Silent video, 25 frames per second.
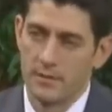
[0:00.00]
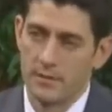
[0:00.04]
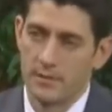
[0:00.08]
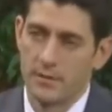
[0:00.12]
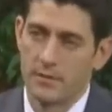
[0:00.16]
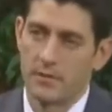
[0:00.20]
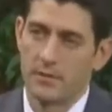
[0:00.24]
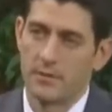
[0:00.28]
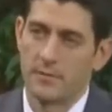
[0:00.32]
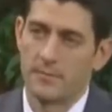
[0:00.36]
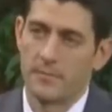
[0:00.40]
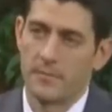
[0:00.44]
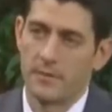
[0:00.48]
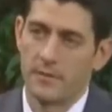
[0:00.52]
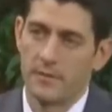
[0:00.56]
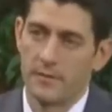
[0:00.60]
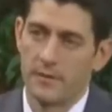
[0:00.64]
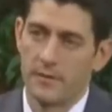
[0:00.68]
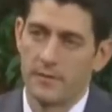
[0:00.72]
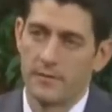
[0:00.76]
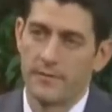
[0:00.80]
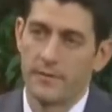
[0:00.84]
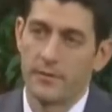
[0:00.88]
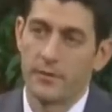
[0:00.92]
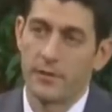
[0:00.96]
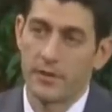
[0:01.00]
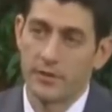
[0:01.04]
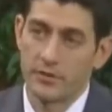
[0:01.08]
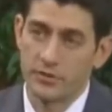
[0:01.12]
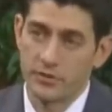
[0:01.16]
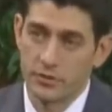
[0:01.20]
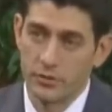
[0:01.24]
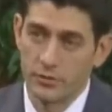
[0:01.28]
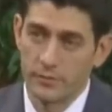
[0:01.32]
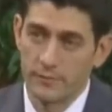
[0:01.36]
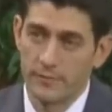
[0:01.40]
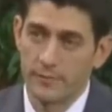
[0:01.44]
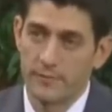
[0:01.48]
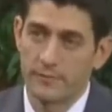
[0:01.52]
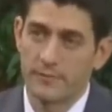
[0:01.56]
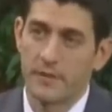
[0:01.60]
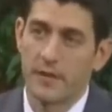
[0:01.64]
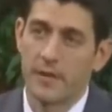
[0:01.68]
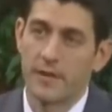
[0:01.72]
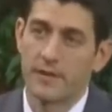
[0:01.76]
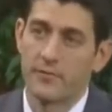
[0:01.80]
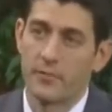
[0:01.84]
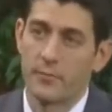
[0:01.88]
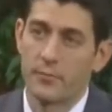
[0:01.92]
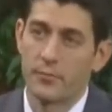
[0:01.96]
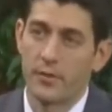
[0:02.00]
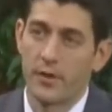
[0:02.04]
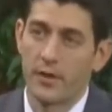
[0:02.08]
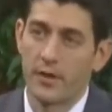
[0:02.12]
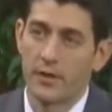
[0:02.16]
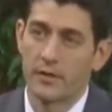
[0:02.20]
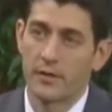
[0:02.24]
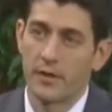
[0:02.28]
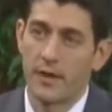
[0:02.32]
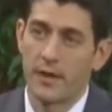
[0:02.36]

a very conservative kind of a product.